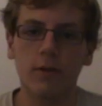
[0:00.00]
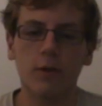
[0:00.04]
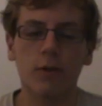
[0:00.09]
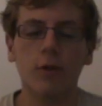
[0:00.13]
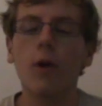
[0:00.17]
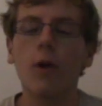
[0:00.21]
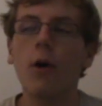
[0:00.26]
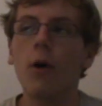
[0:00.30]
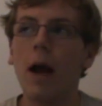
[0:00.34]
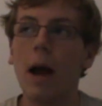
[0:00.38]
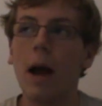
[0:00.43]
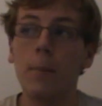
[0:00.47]

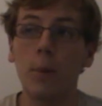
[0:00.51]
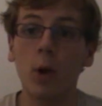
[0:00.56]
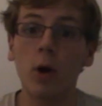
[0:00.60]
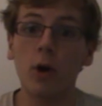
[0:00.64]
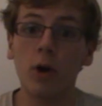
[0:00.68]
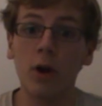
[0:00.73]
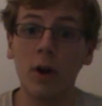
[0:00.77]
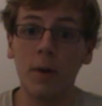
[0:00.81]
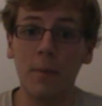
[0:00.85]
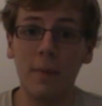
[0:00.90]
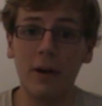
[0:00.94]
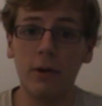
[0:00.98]
So, I'm not
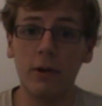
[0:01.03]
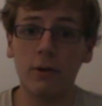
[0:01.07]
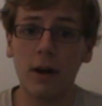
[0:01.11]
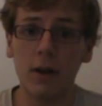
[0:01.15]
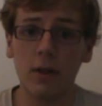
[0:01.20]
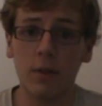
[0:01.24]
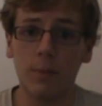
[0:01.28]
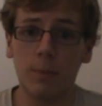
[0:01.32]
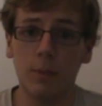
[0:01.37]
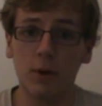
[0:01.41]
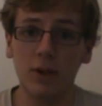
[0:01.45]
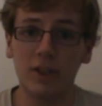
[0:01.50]
going to beat
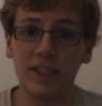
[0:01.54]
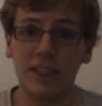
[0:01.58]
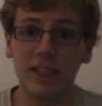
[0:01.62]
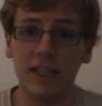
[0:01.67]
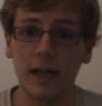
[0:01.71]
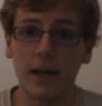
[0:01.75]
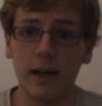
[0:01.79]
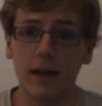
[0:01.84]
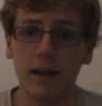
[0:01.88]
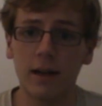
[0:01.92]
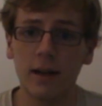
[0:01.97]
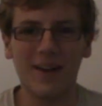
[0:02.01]
around the bush
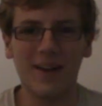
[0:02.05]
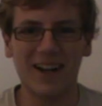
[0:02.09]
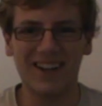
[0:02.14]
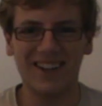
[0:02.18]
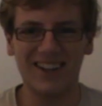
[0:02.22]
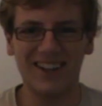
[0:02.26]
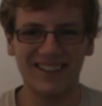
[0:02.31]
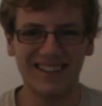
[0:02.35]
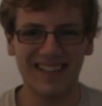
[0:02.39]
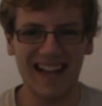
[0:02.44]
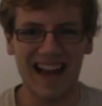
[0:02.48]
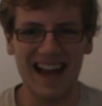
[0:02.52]
here
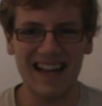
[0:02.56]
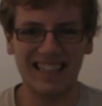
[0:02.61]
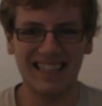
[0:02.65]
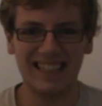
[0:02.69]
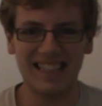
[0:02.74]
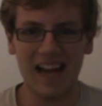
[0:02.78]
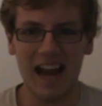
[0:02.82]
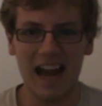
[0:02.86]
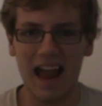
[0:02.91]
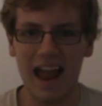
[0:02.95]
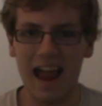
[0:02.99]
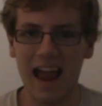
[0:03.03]
because I
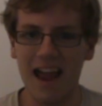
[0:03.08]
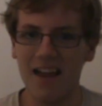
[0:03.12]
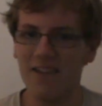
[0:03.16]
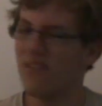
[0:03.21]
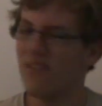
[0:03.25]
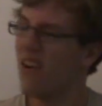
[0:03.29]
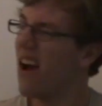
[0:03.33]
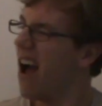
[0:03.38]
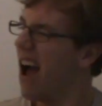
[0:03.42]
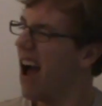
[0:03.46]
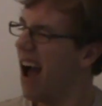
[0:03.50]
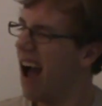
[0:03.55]
shave.